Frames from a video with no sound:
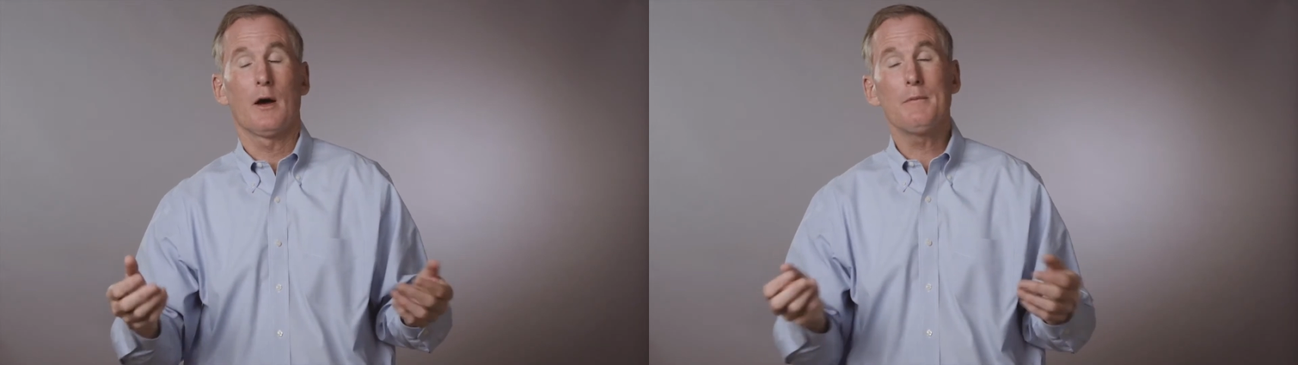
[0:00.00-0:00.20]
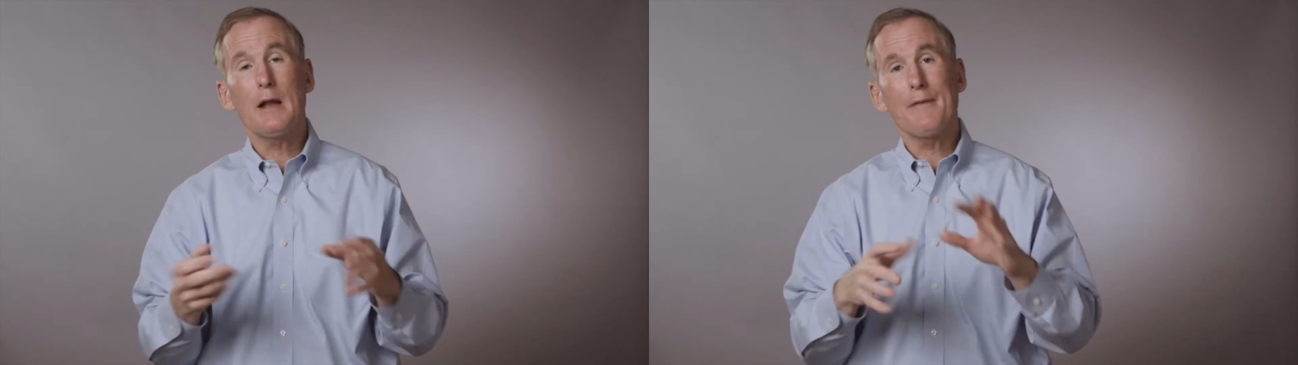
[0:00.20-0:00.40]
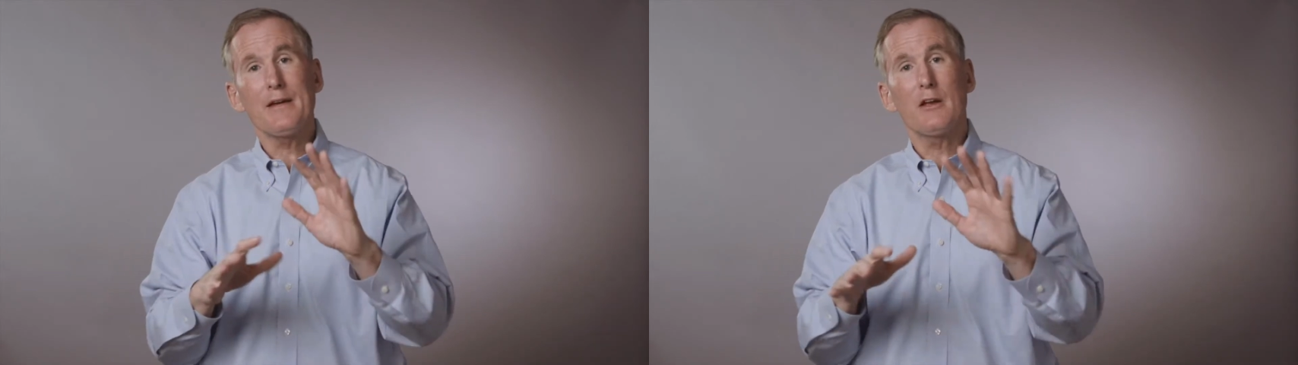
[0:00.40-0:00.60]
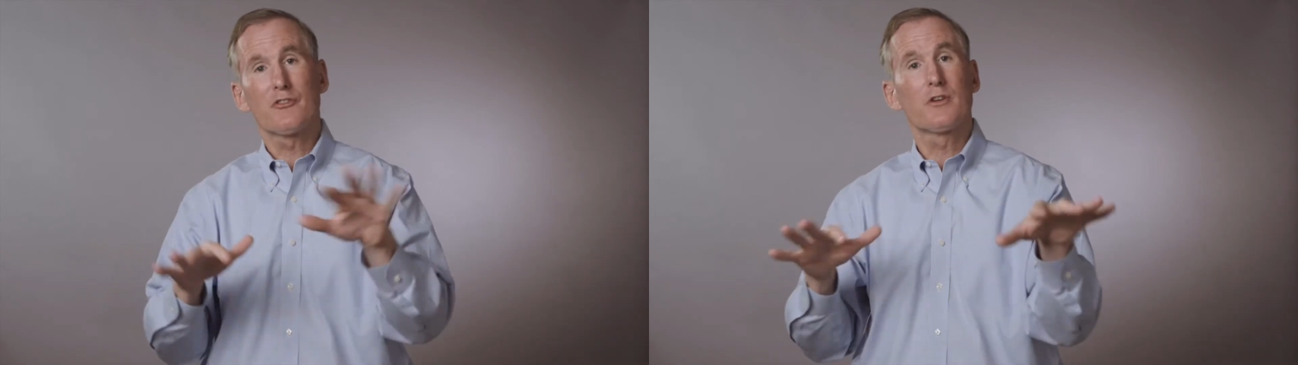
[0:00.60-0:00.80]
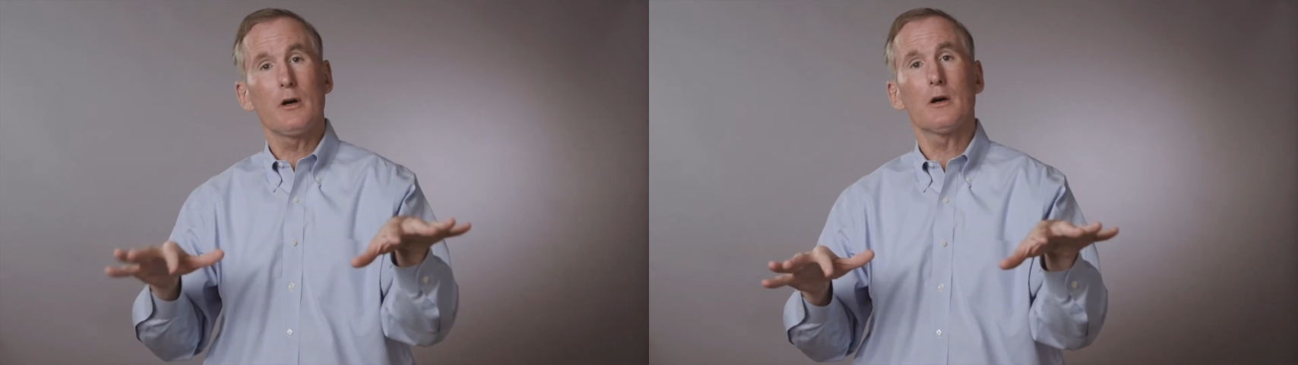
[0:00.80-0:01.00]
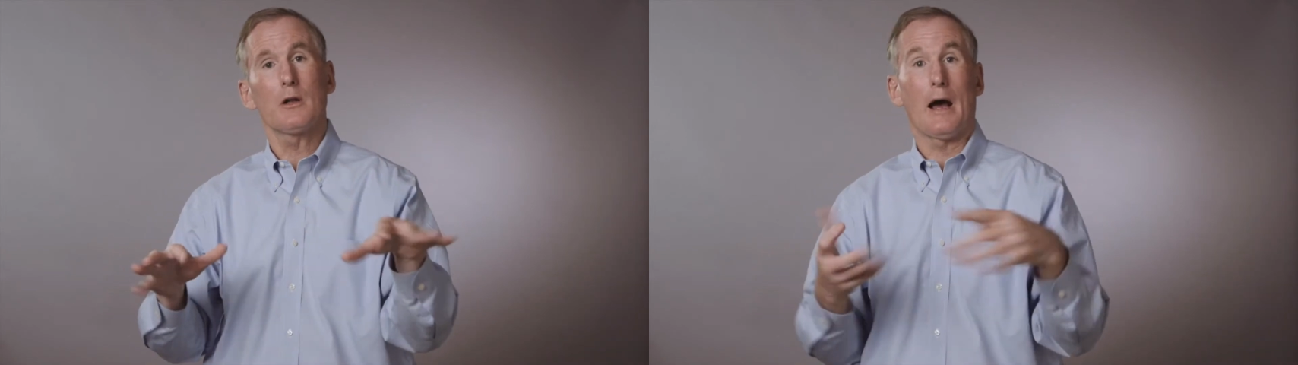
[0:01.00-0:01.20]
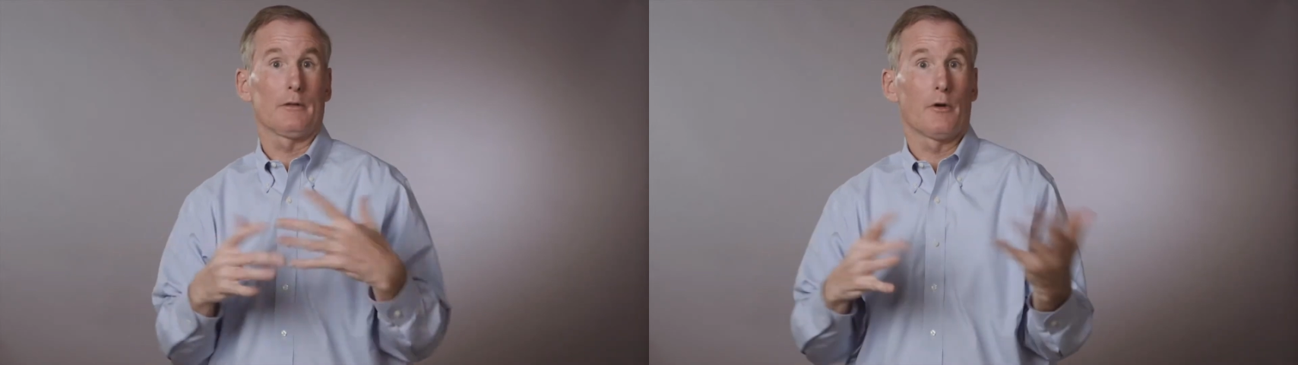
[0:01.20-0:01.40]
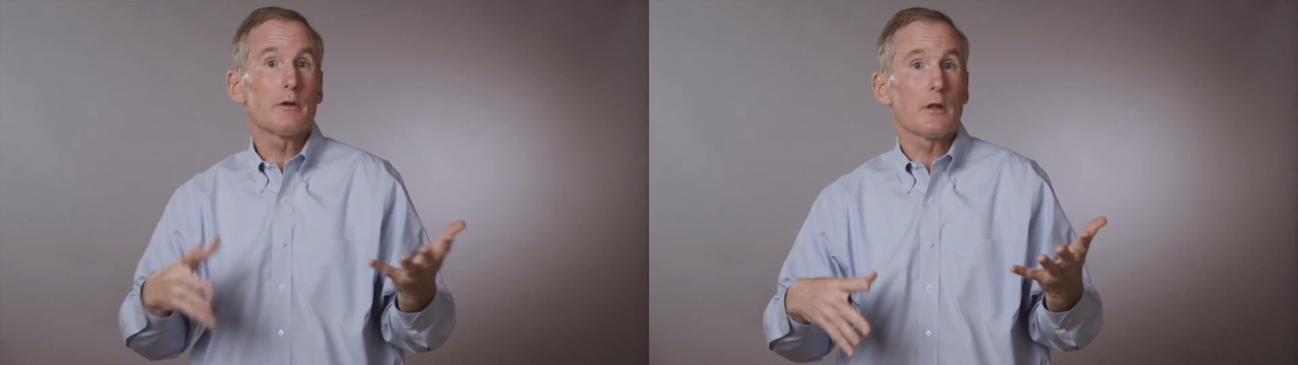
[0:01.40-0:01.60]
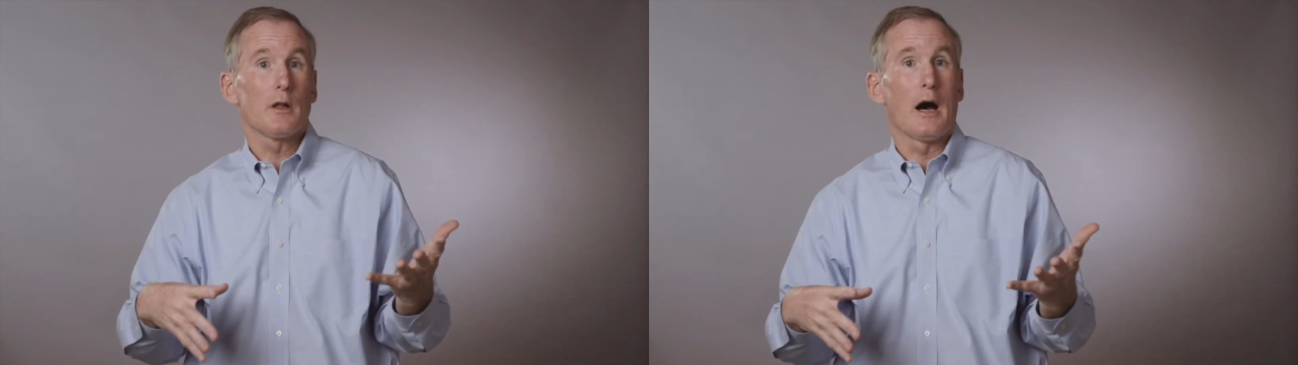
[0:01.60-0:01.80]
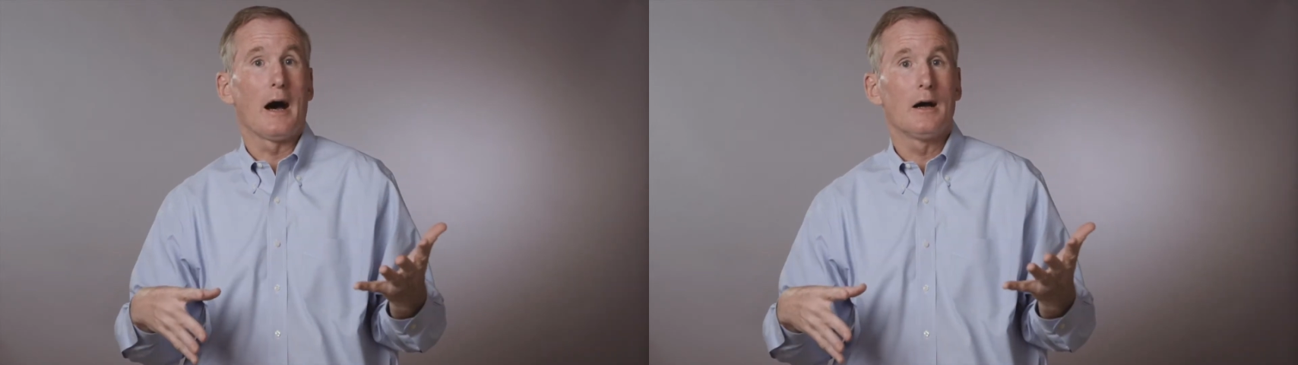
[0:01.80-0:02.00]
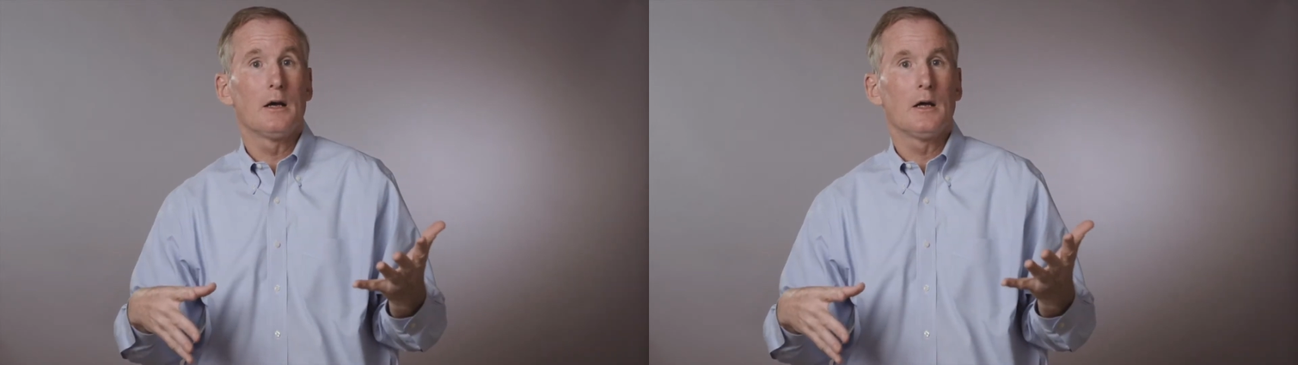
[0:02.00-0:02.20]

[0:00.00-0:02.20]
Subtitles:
I mean, I think it's good. I learned a lot.